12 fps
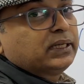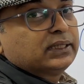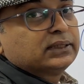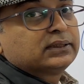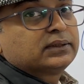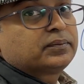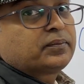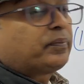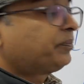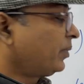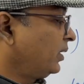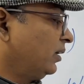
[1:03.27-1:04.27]
case?
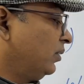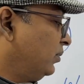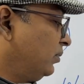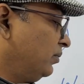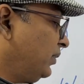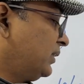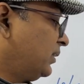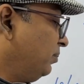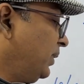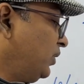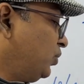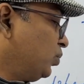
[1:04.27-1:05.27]
We
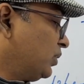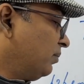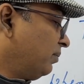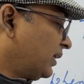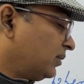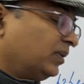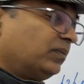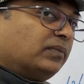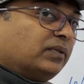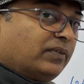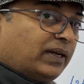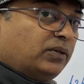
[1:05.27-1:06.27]
simply choose the
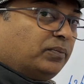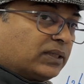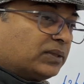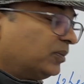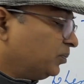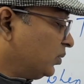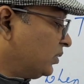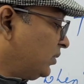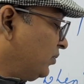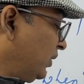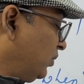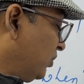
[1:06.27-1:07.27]
maximum
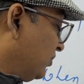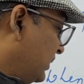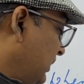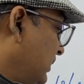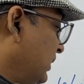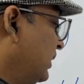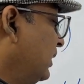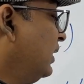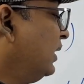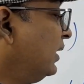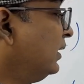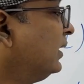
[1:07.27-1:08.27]
positive value of Cj,
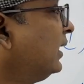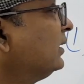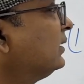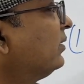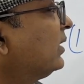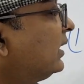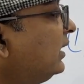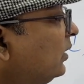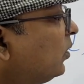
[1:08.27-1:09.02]
and that is our key